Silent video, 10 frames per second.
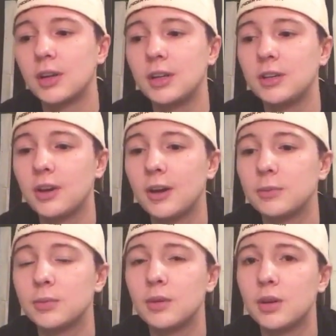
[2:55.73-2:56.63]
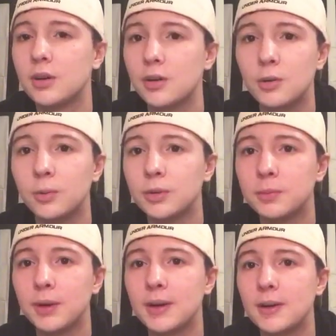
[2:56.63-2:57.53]
Anytime a girl would
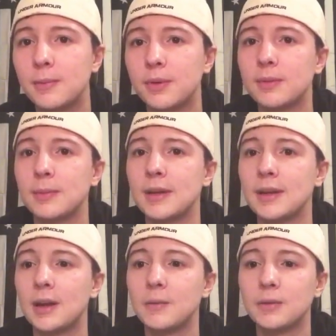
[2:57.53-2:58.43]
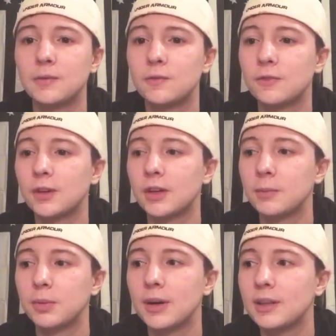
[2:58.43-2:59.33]
break up with me, I would
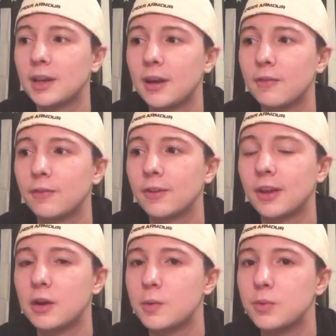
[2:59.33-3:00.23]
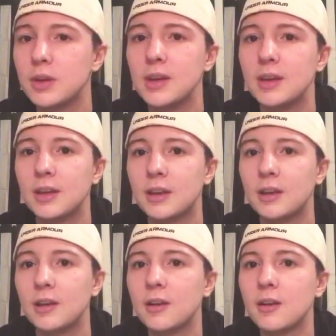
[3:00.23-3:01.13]
fucking break down for like a week and